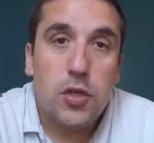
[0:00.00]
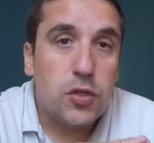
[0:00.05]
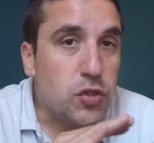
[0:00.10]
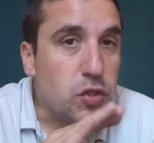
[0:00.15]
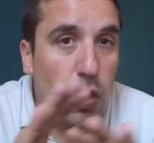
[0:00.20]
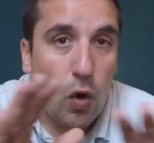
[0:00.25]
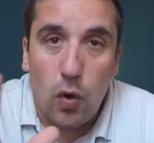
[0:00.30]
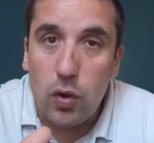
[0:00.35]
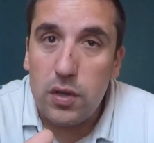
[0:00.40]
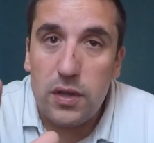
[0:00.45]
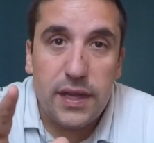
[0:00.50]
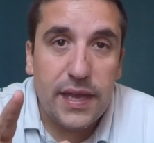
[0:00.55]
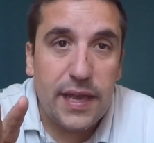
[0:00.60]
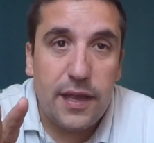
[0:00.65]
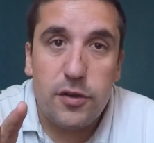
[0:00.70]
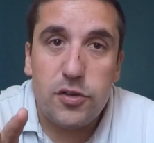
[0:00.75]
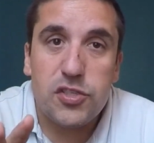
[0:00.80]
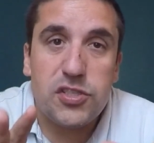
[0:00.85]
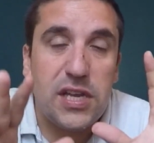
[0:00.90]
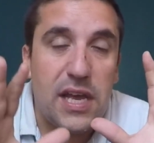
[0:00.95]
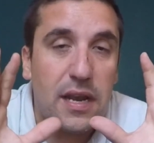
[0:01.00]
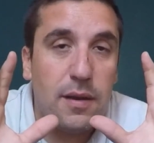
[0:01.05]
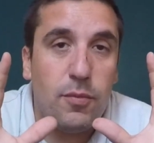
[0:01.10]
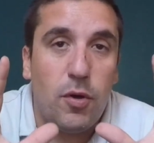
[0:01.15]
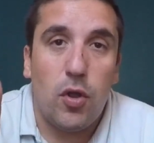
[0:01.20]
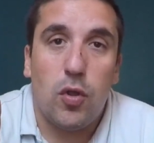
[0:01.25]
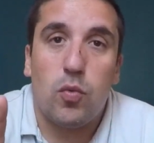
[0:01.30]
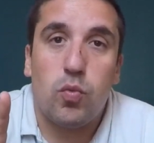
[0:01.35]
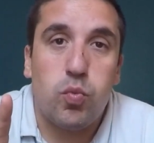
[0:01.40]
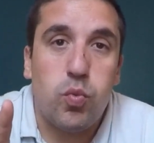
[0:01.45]
Totally
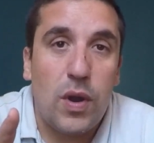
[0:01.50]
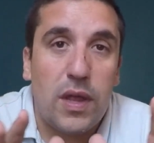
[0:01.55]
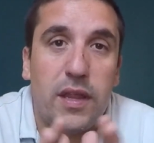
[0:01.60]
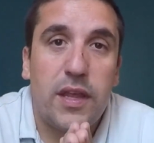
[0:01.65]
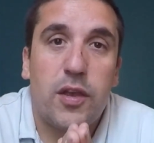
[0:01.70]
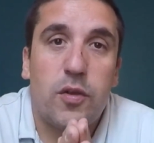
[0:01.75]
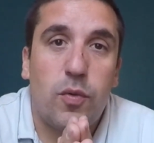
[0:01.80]
understandable, really